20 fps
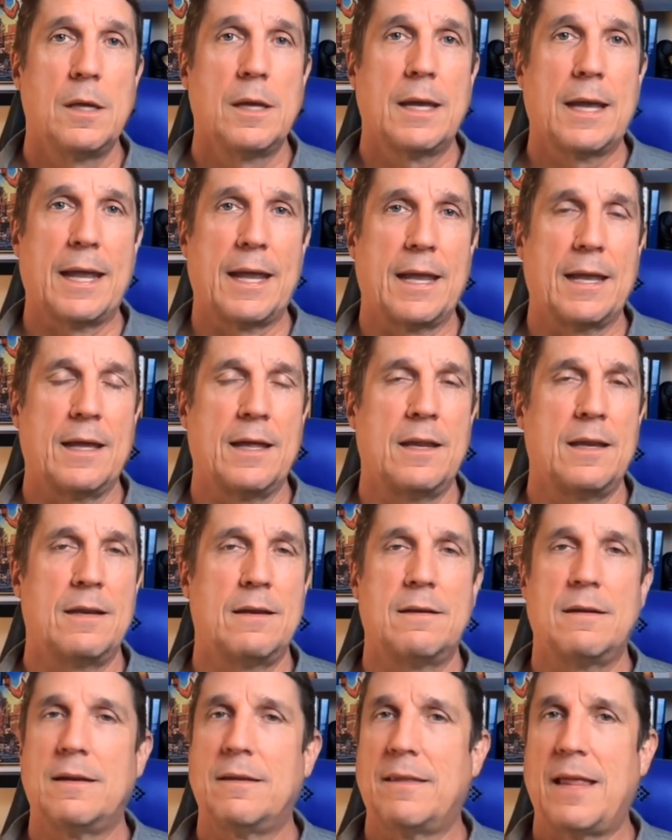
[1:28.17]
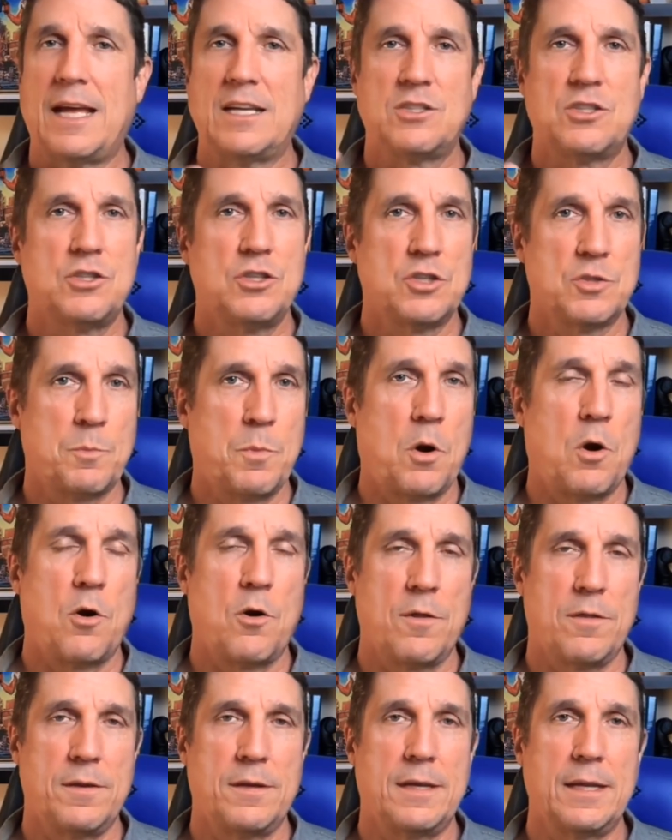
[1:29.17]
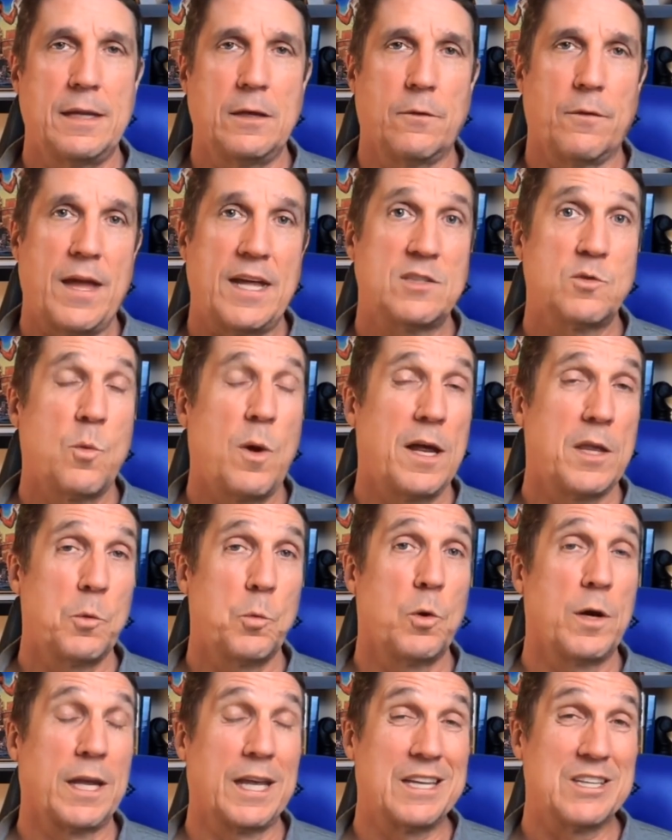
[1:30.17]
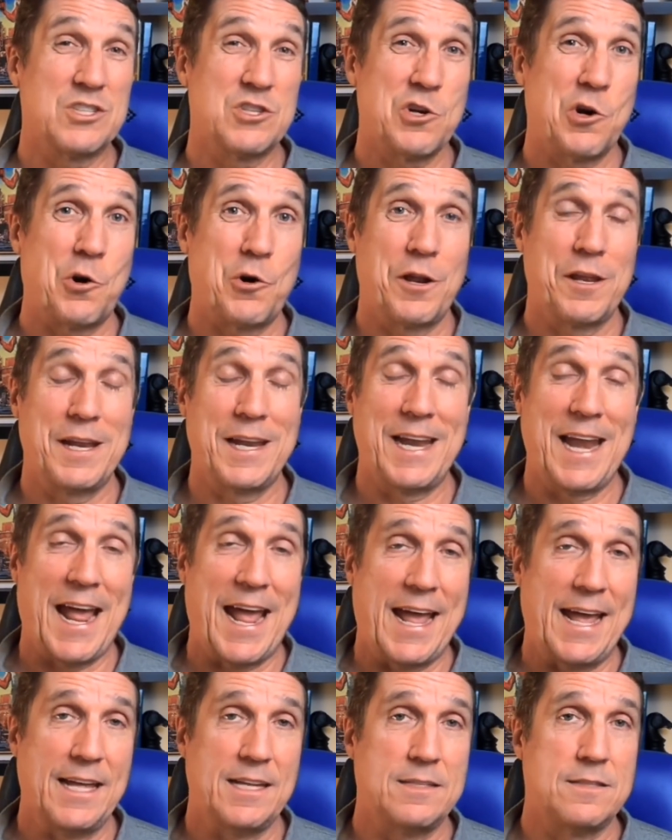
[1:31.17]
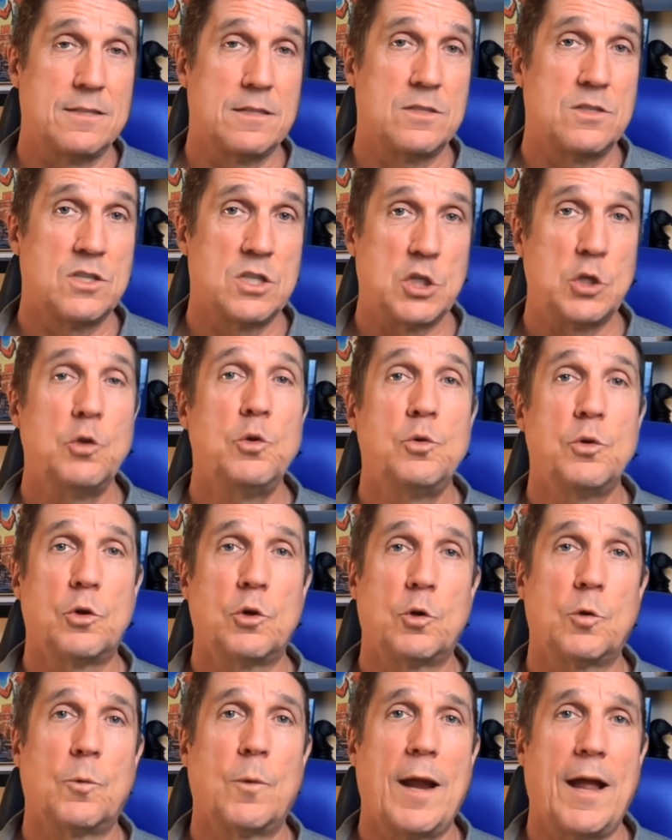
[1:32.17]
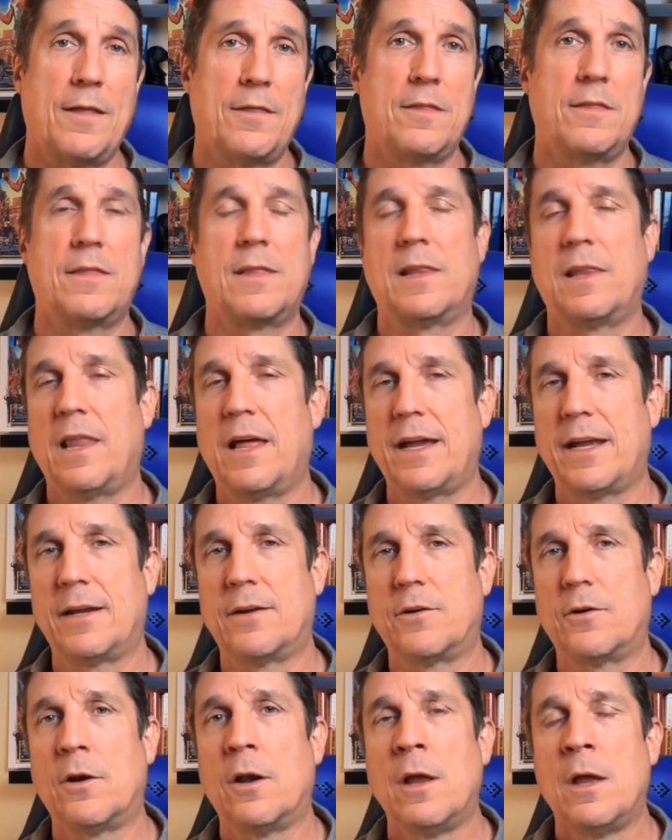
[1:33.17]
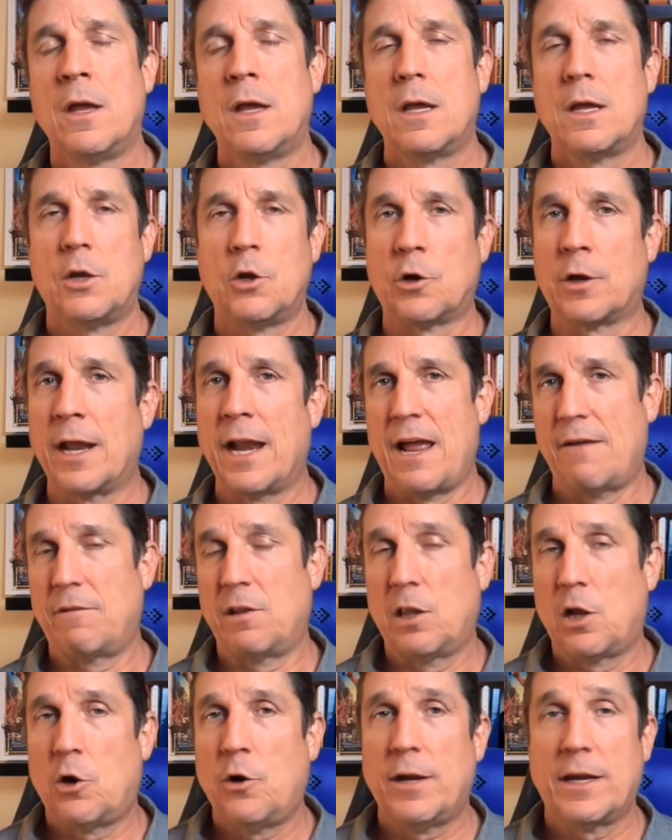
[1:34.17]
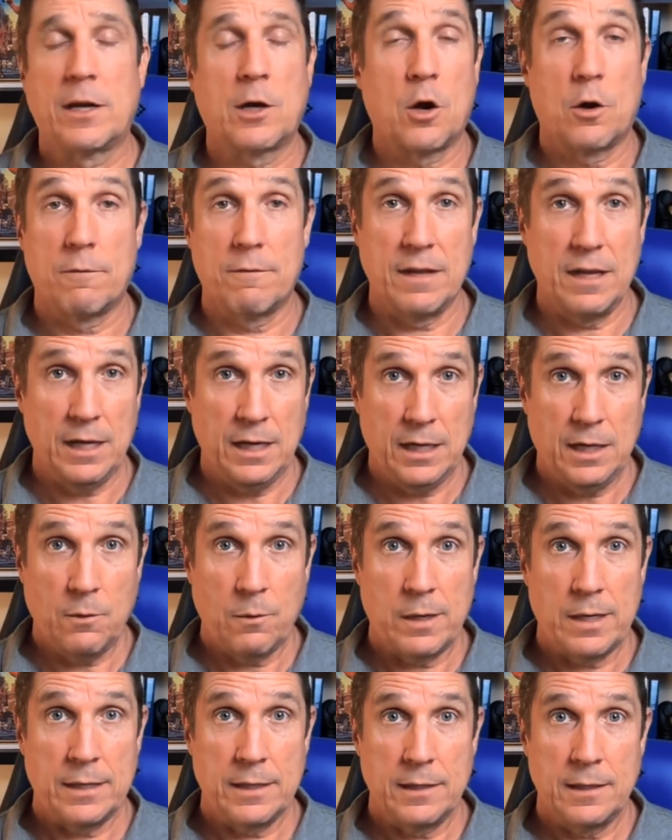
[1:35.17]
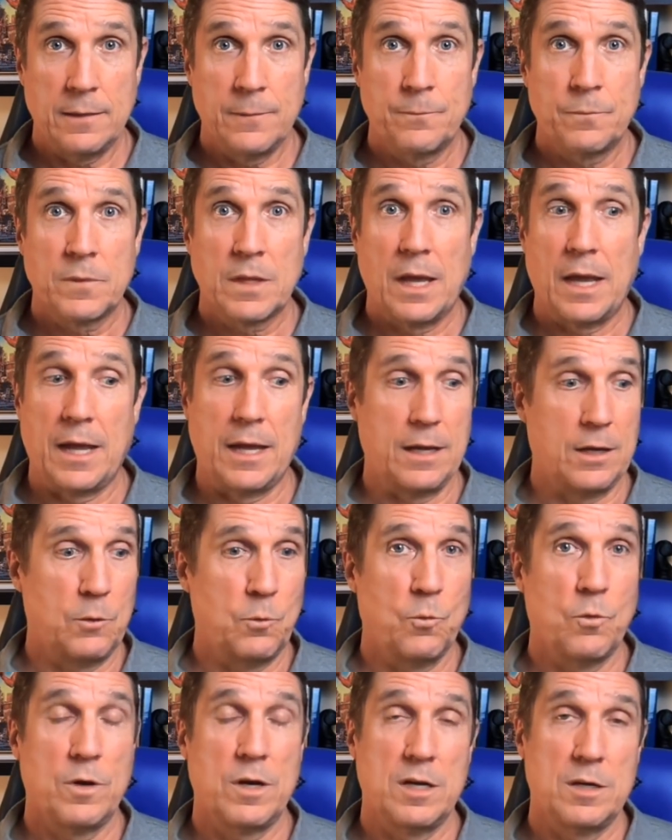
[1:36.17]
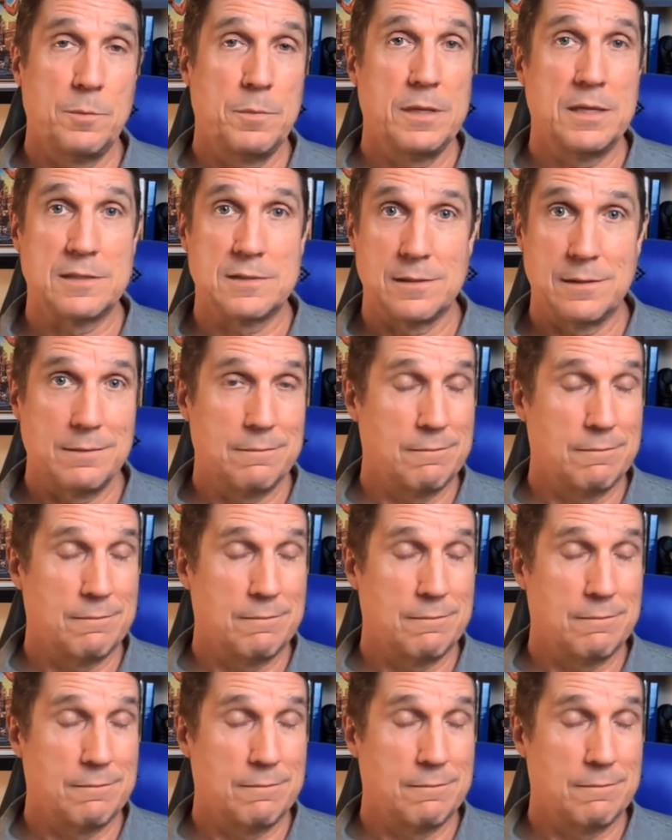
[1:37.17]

And that's just part of the deal. That's why you want to get started in ads sooner rather than later. You're going to have a learning curve anyway, and you want it to be as,